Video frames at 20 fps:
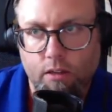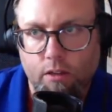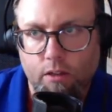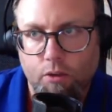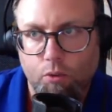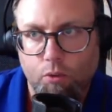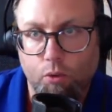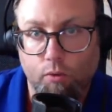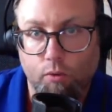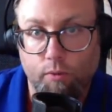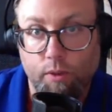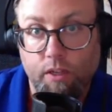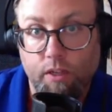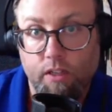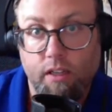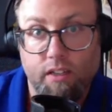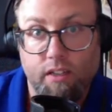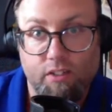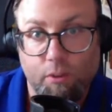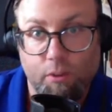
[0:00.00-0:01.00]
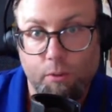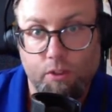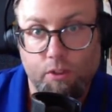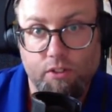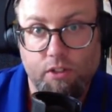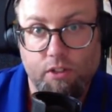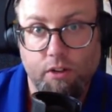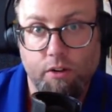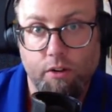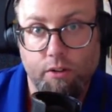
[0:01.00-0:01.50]
will vindicate somebody's
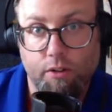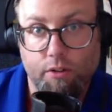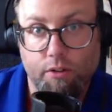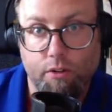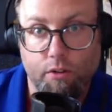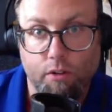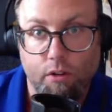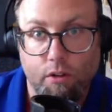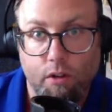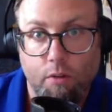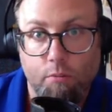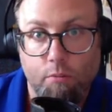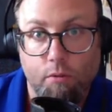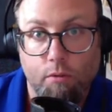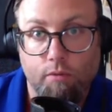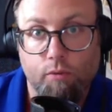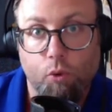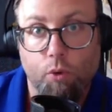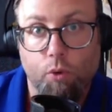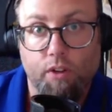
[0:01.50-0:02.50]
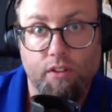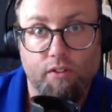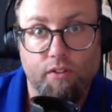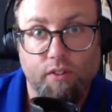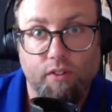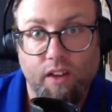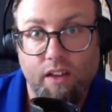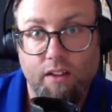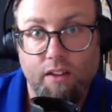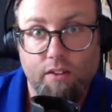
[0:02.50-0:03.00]
character before his
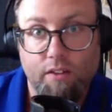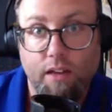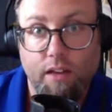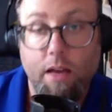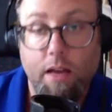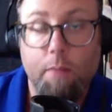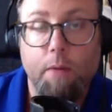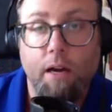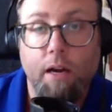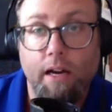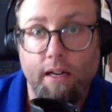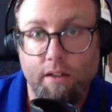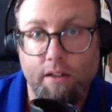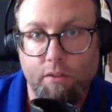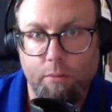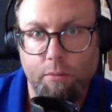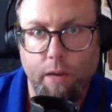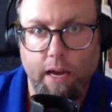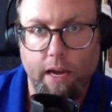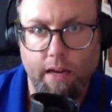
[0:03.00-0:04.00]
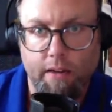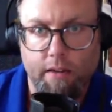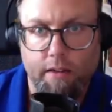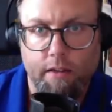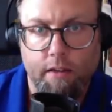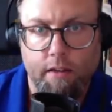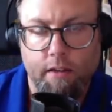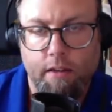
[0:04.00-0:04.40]
face and behind his back.